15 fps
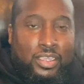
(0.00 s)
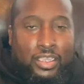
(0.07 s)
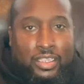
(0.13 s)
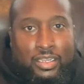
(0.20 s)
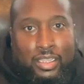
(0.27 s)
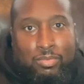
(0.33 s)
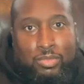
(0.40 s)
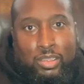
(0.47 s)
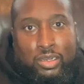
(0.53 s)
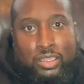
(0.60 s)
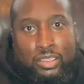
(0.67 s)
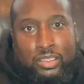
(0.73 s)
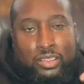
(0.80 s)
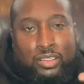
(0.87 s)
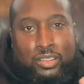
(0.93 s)
and I'm going
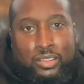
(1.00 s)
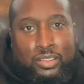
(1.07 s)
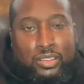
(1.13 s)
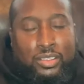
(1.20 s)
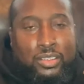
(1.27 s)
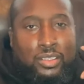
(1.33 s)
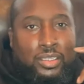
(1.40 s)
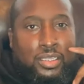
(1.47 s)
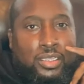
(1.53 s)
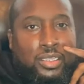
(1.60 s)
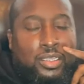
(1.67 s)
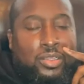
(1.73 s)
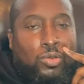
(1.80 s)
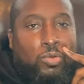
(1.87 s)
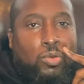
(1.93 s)
to
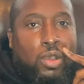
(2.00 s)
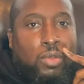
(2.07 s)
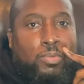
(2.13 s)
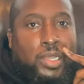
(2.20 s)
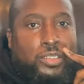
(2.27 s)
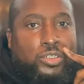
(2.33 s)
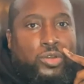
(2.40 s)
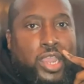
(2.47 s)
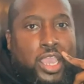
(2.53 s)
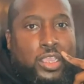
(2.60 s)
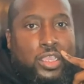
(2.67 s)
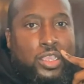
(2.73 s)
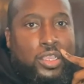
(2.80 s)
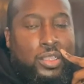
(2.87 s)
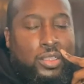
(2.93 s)
walk my track